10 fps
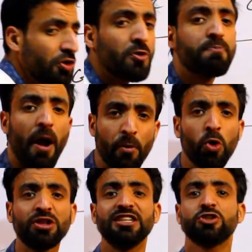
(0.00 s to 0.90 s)
to
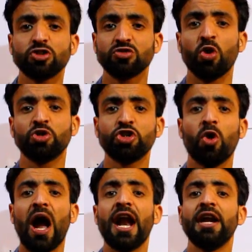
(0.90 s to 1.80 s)
promote the
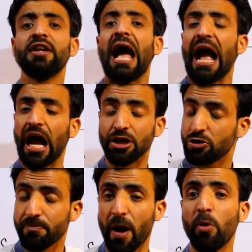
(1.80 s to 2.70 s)
social and
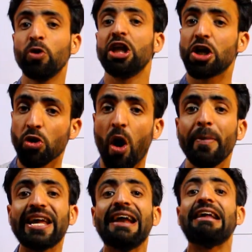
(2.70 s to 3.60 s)
to promote the
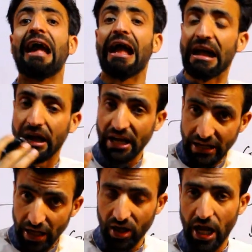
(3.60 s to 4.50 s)
economic and
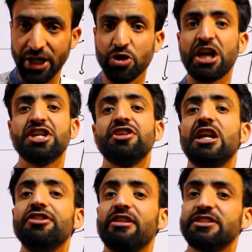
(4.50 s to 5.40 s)
educational
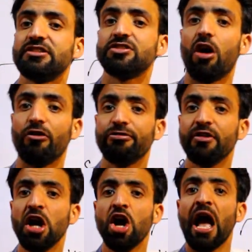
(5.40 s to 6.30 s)
interests of
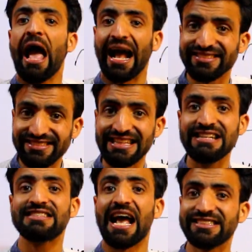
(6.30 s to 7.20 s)

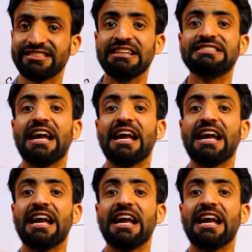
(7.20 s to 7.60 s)
SCs, STs